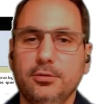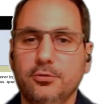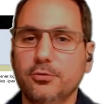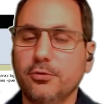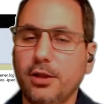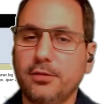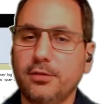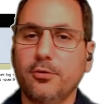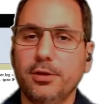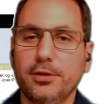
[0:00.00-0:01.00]
Do not
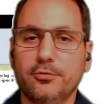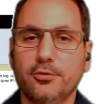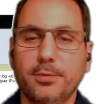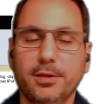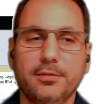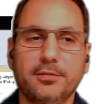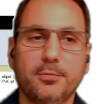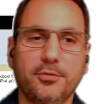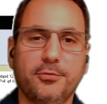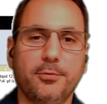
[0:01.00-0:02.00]
go in and terminate them
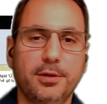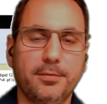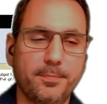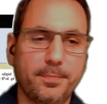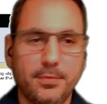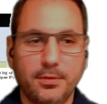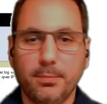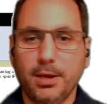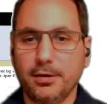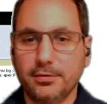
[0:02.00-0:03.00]
this way.
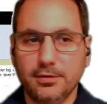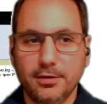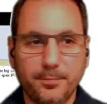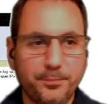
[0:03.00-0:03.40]
Bad idea.